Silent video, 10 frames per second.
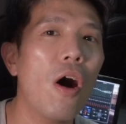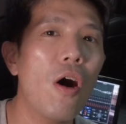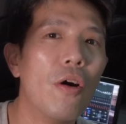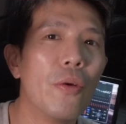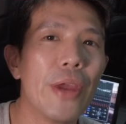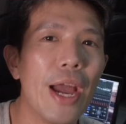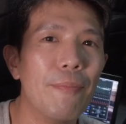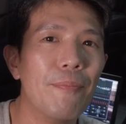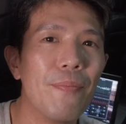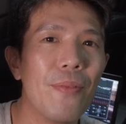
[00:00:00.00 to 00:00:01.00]
all the way
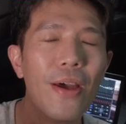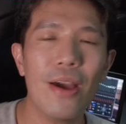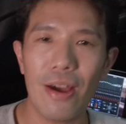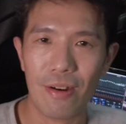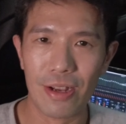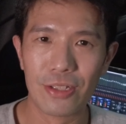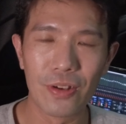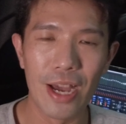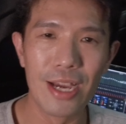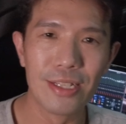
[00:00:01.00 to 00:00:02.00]
up. Right,
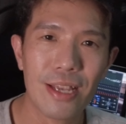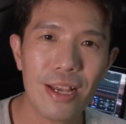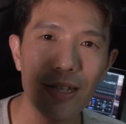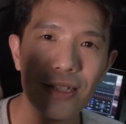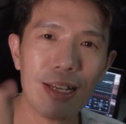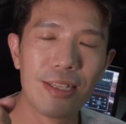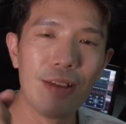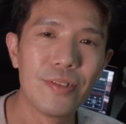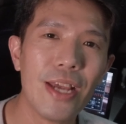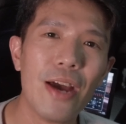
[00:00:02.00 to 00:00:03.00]
so guys, stay
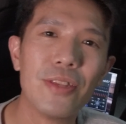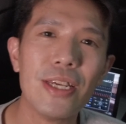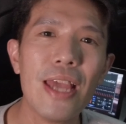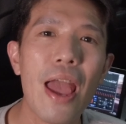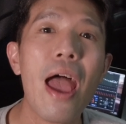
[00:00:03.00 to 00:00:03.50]
safe, stay healthy,